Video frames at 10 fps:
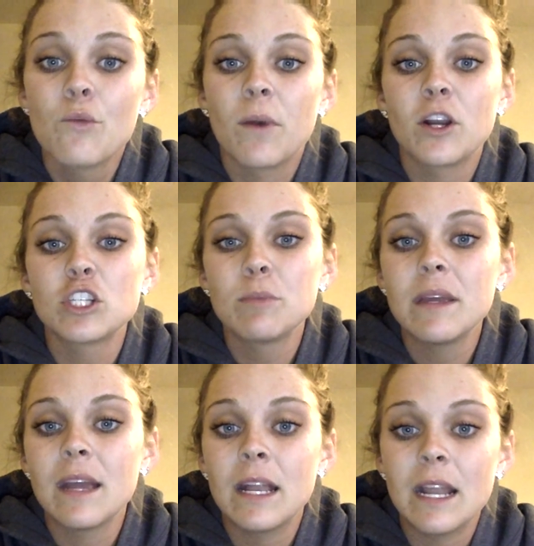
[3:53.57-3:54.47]
runners
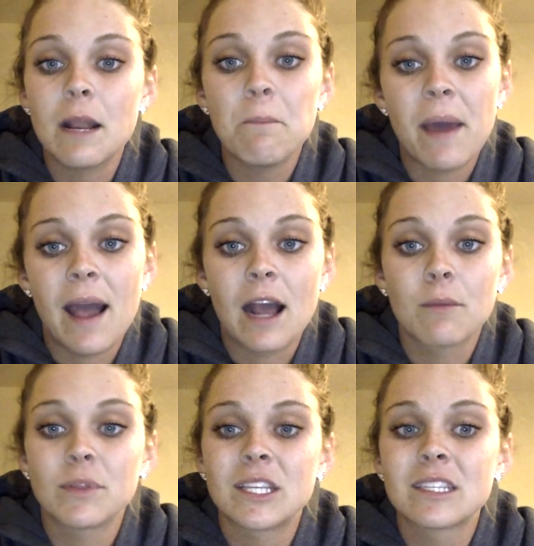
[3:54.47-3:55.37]
begin in a
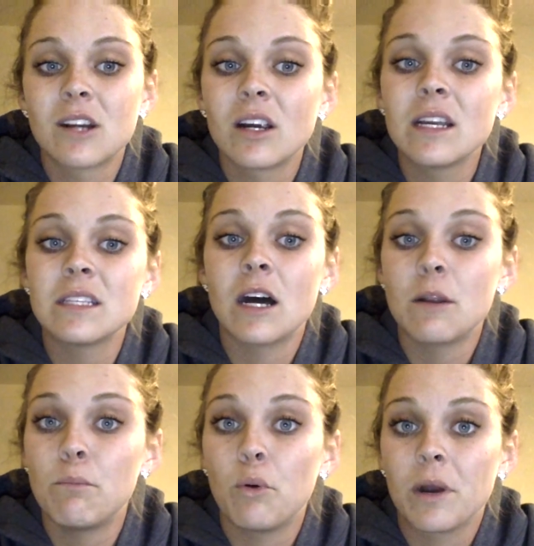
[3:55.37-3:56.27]
pack, but the start is
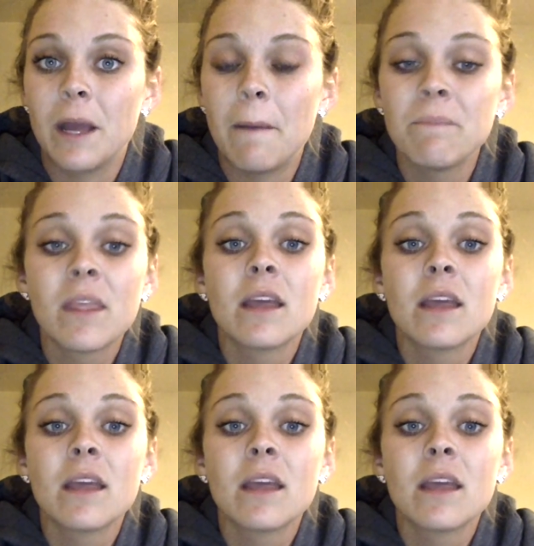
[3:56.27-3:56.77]
unimportant.